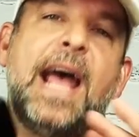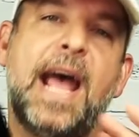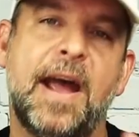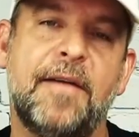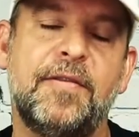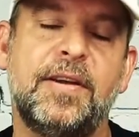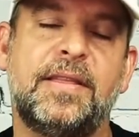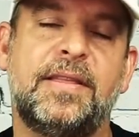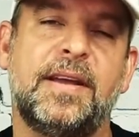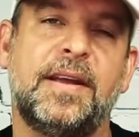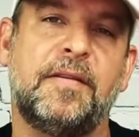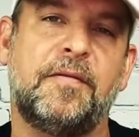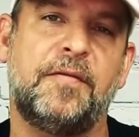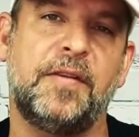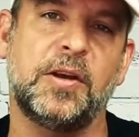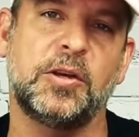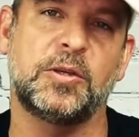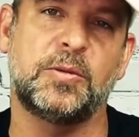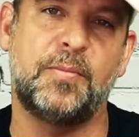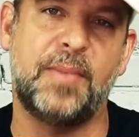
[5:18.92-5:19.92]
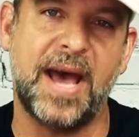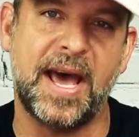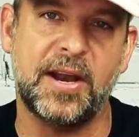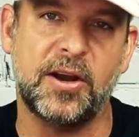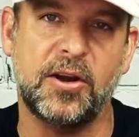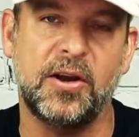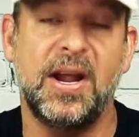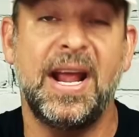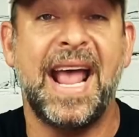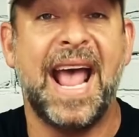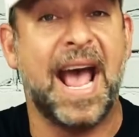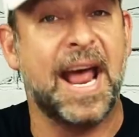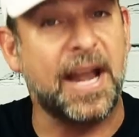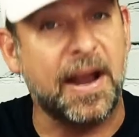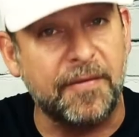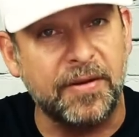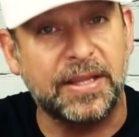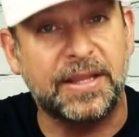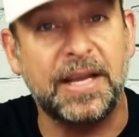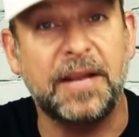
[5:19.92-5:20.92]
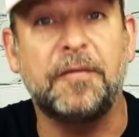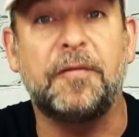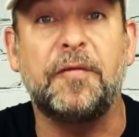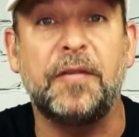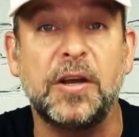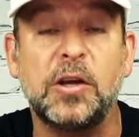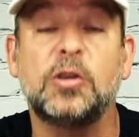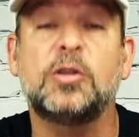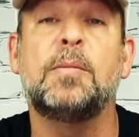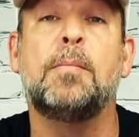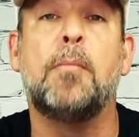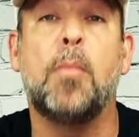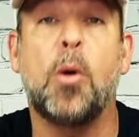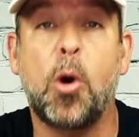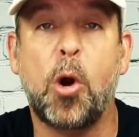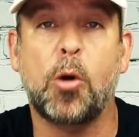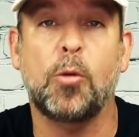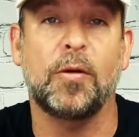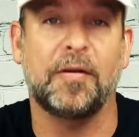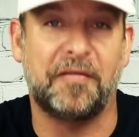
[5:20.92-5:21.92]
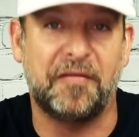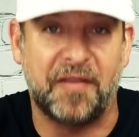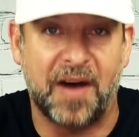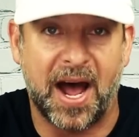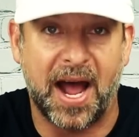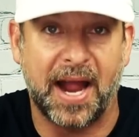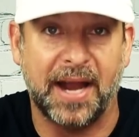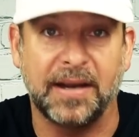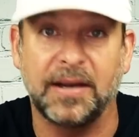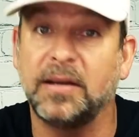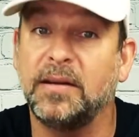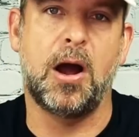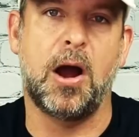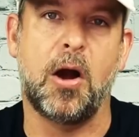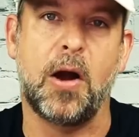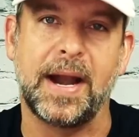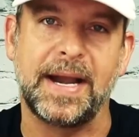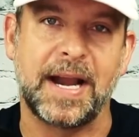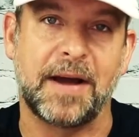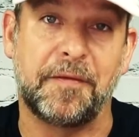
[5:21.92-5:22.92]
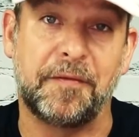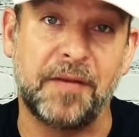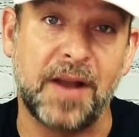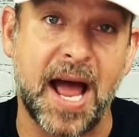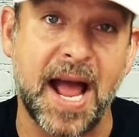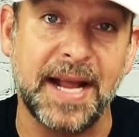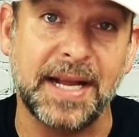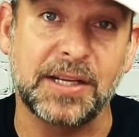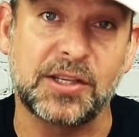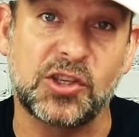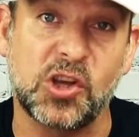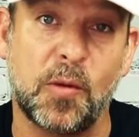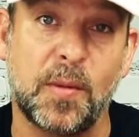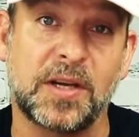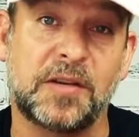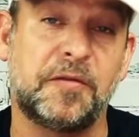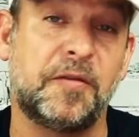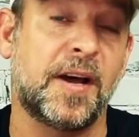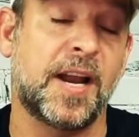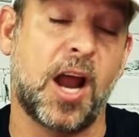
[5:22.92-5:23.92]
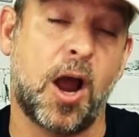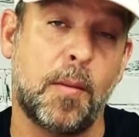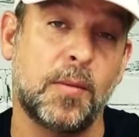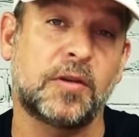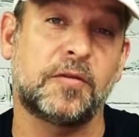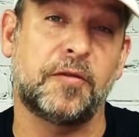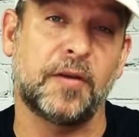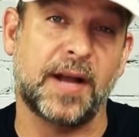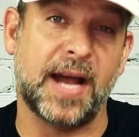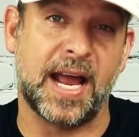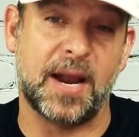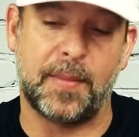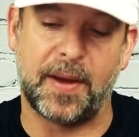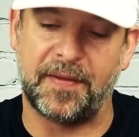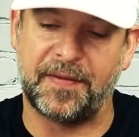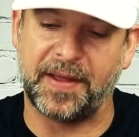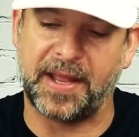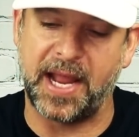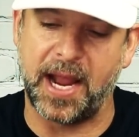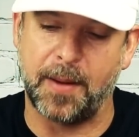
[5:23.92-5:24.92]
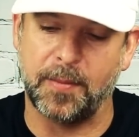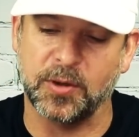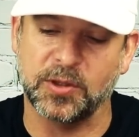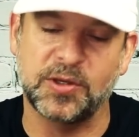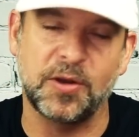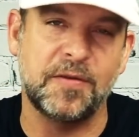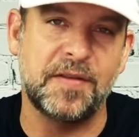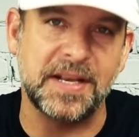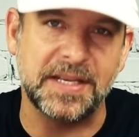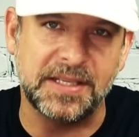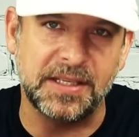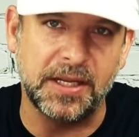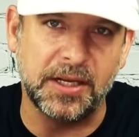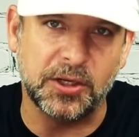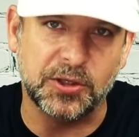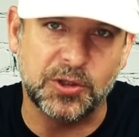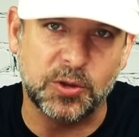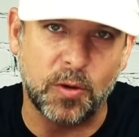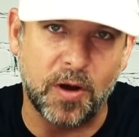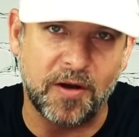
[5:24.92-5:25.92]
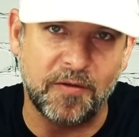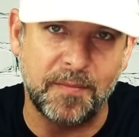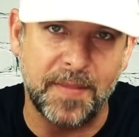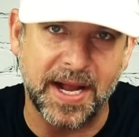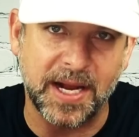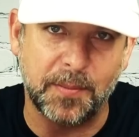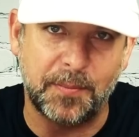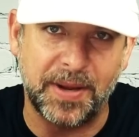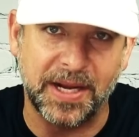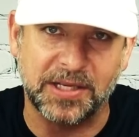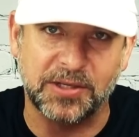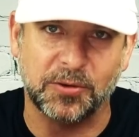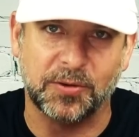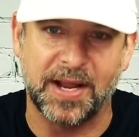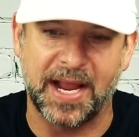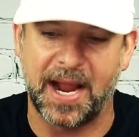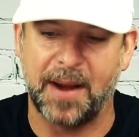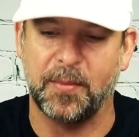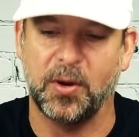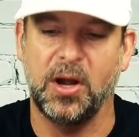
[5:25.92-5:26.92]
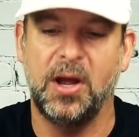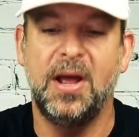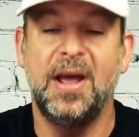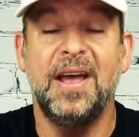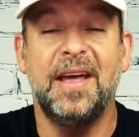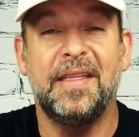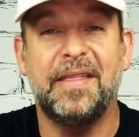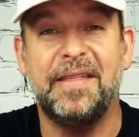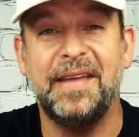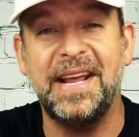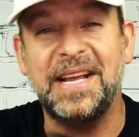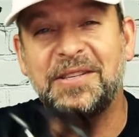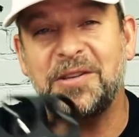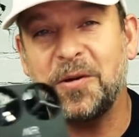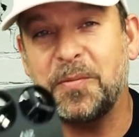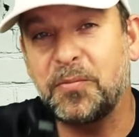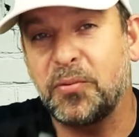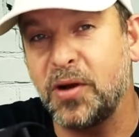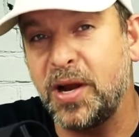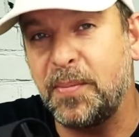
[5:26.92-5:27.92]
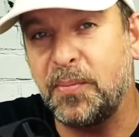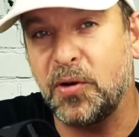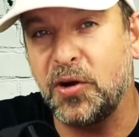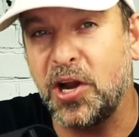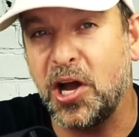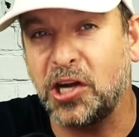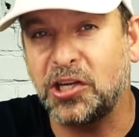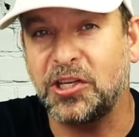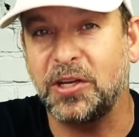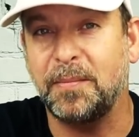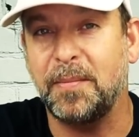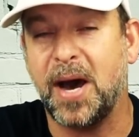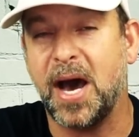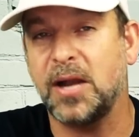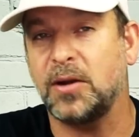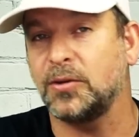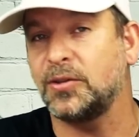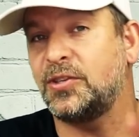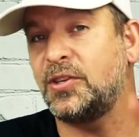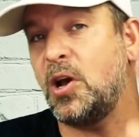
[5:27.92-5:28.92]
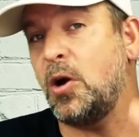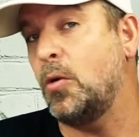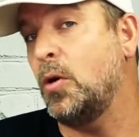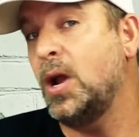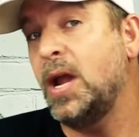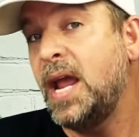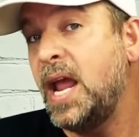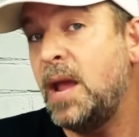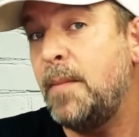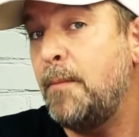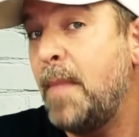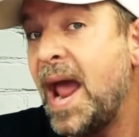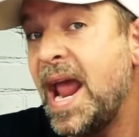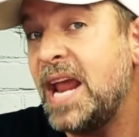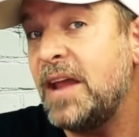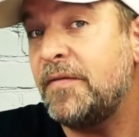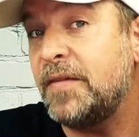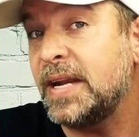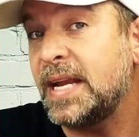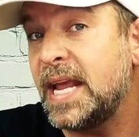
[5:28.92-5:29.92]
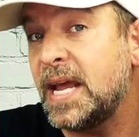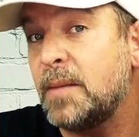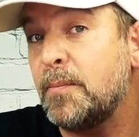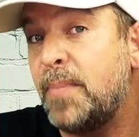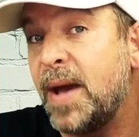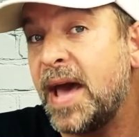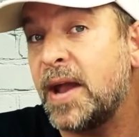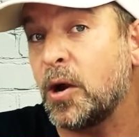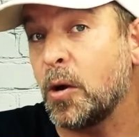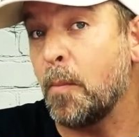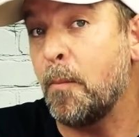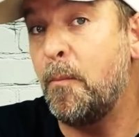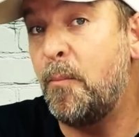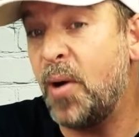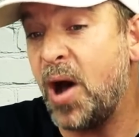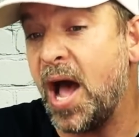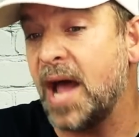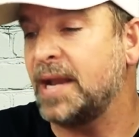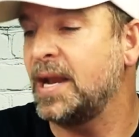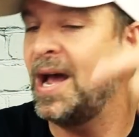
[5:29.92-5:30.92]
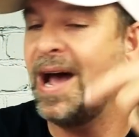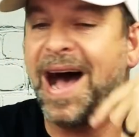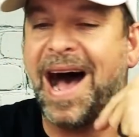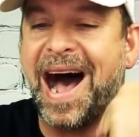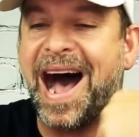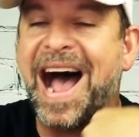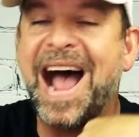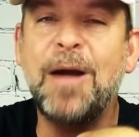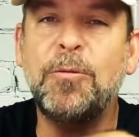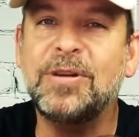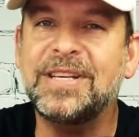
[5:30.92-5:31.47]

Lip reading: everything feels better, and everything feels more refined. All right, now flying, it's so much fun. I almost forgot about the camera. So this little 12 megapixel camera, these are pre-production models, so it may even get better, but I